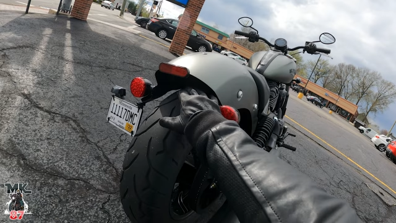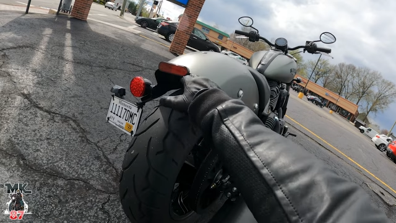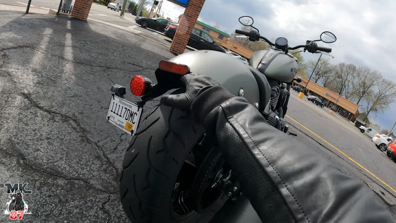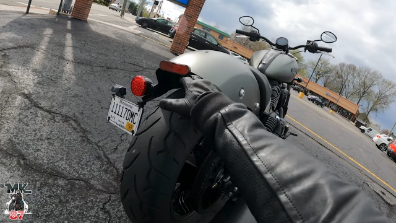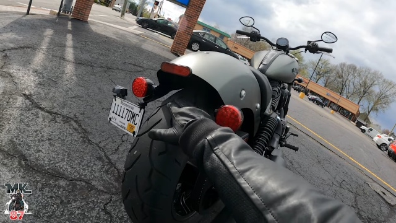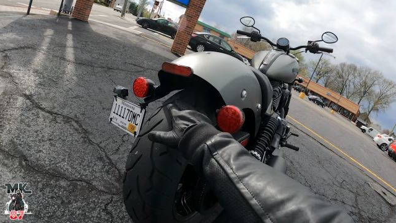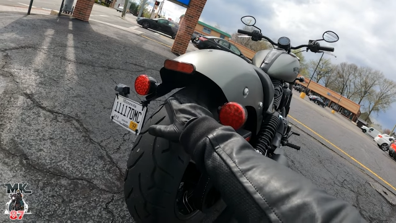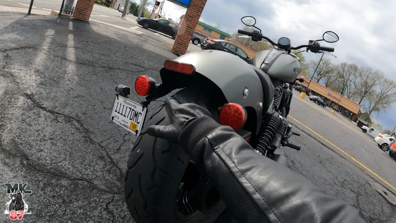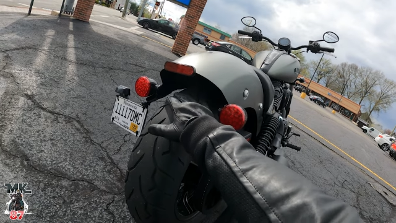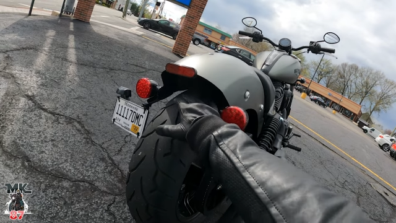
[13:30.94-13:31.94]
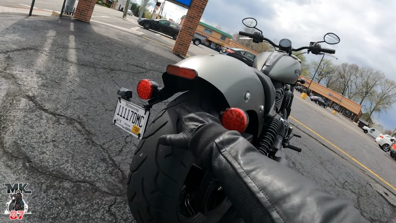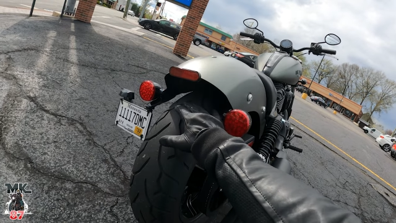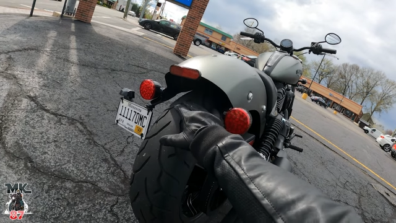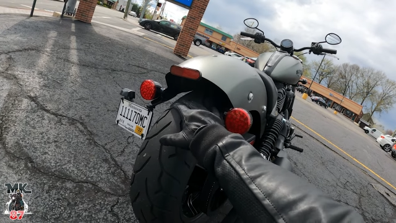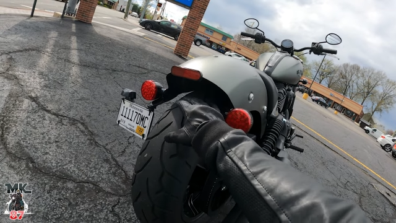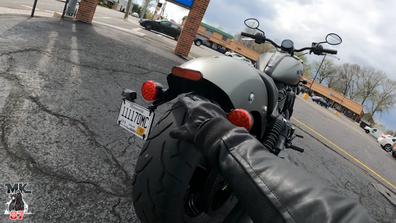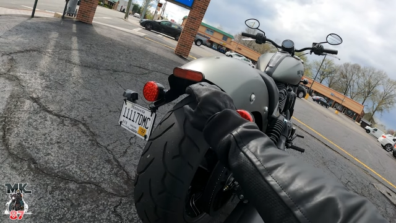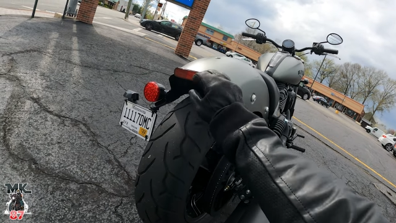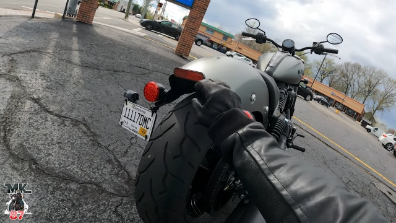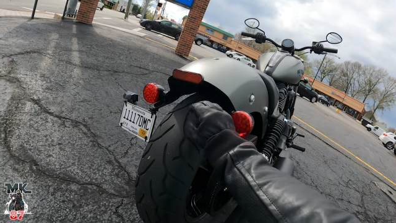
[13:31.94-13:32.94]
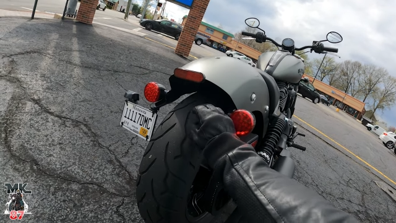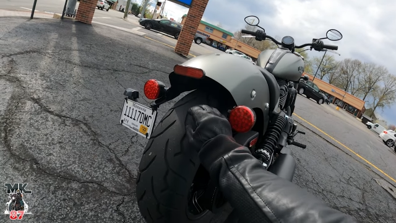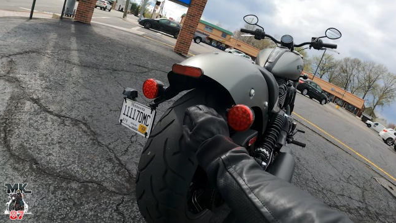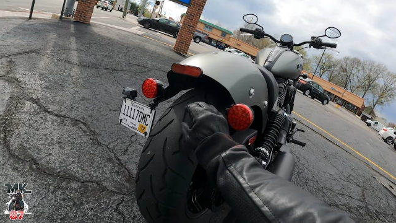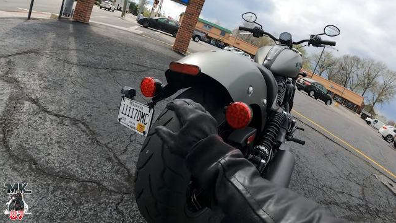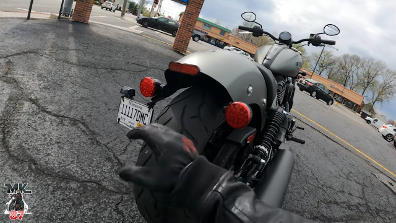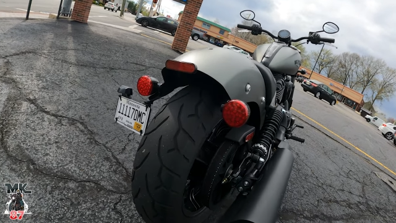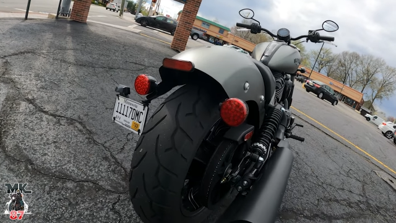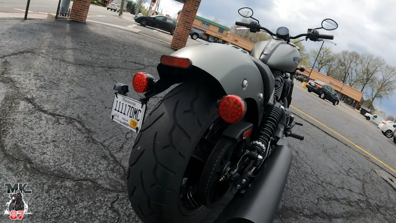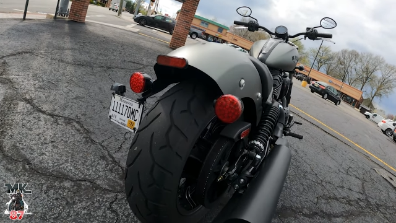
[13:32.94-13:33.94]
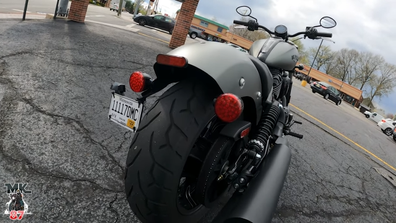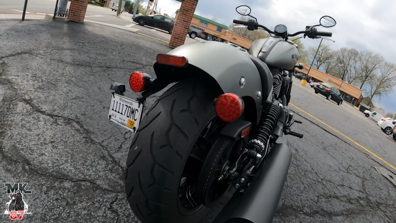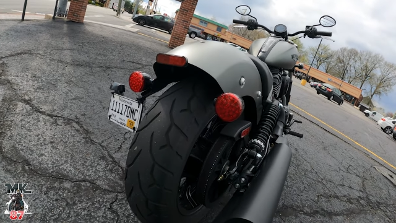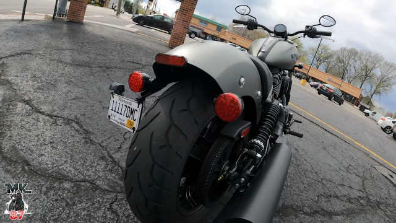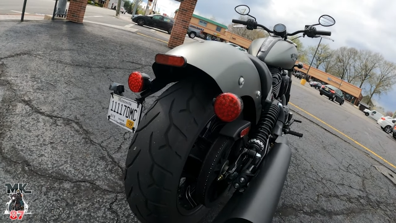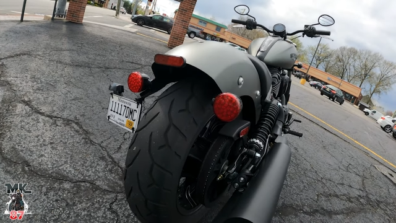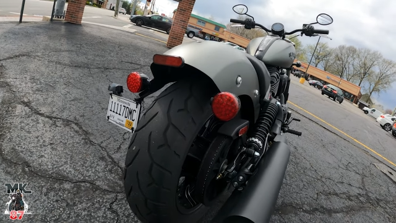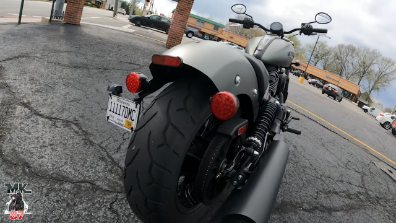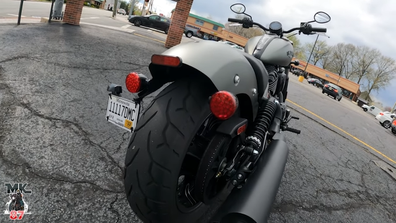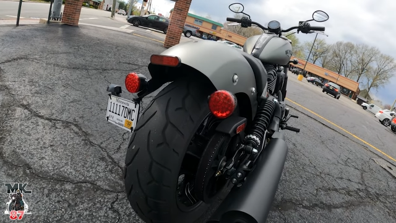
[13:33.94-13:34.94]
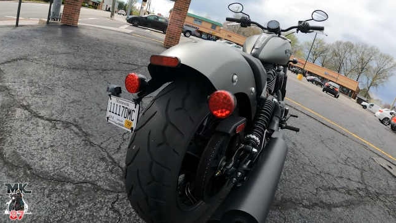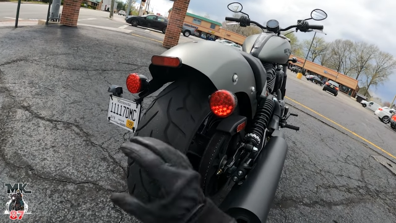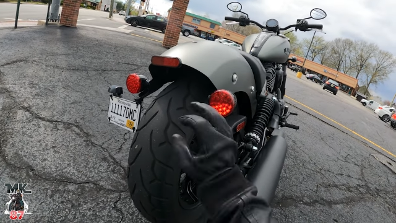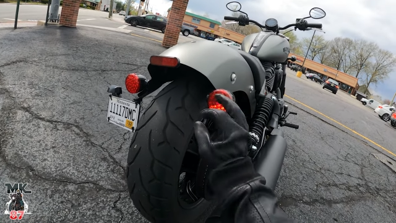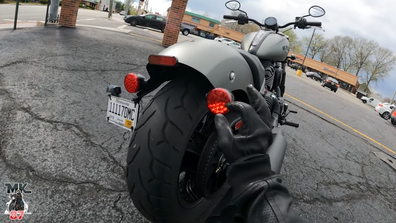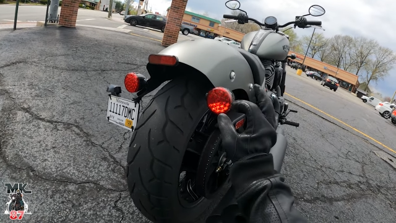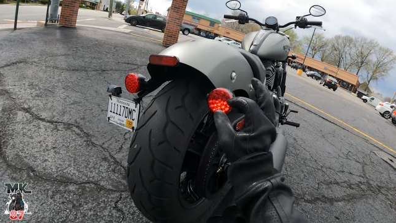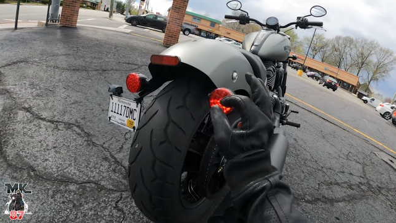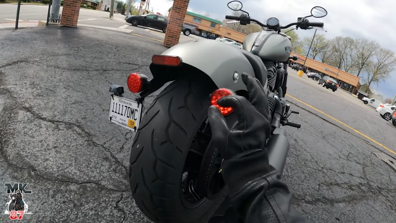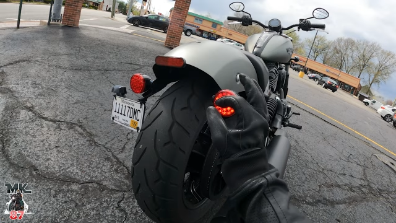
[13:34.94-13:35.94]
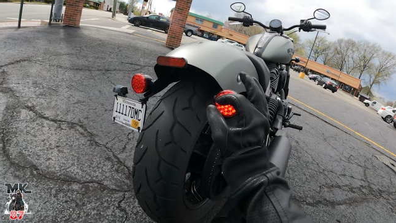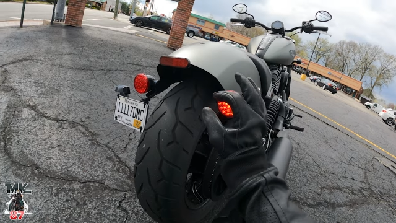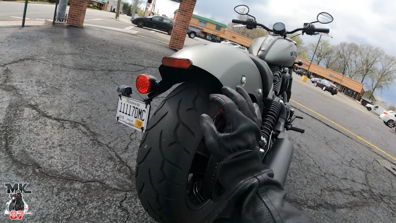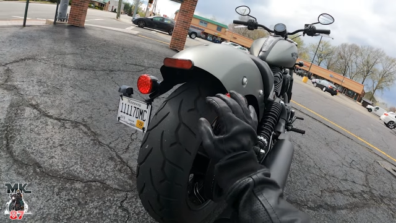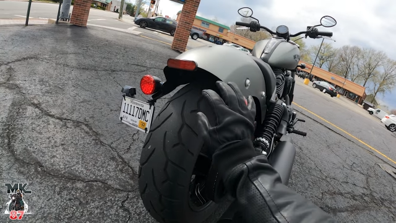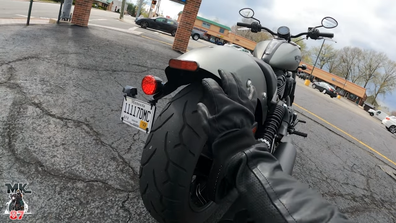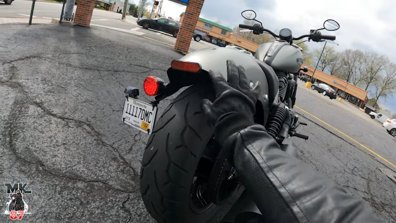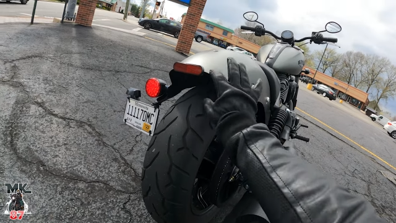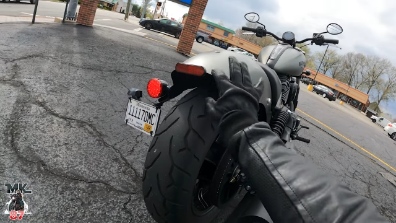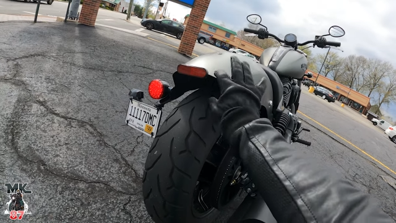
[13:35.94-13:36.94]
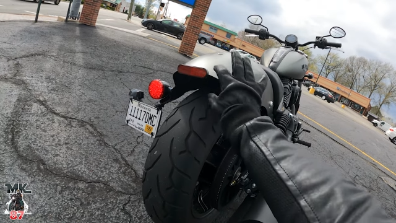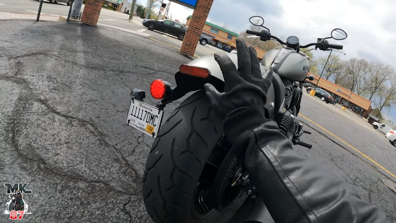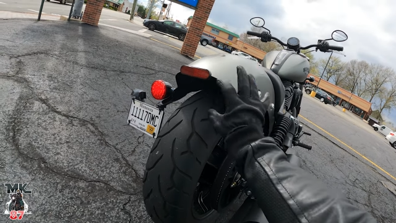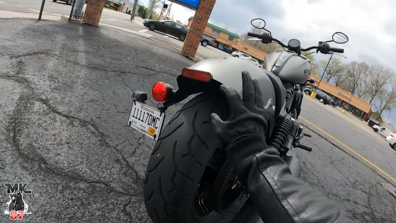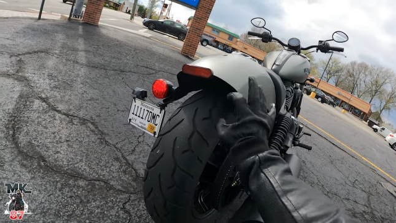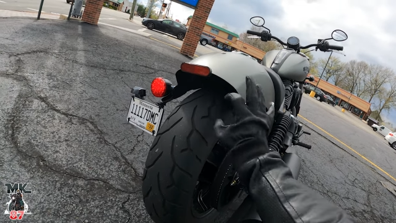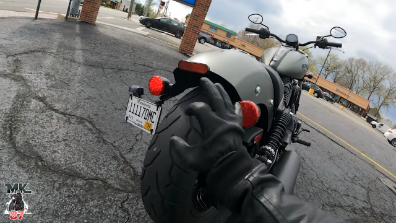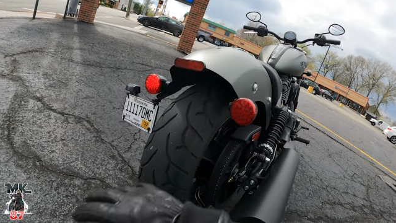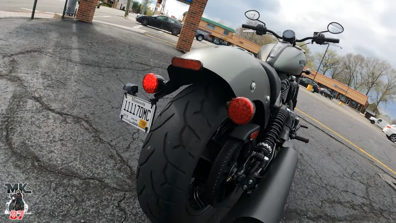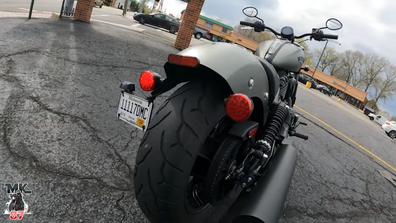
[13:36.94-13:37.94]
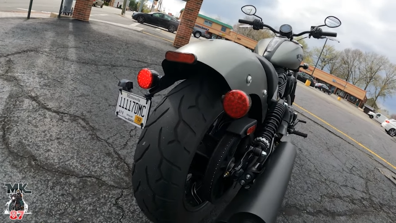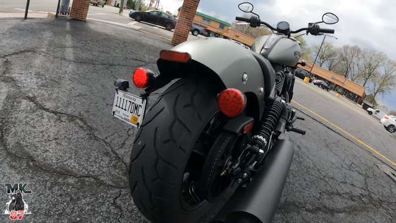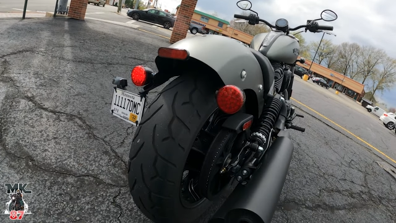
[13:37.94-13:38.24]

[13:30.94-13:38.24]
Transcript: Nobody's mouth can be seen.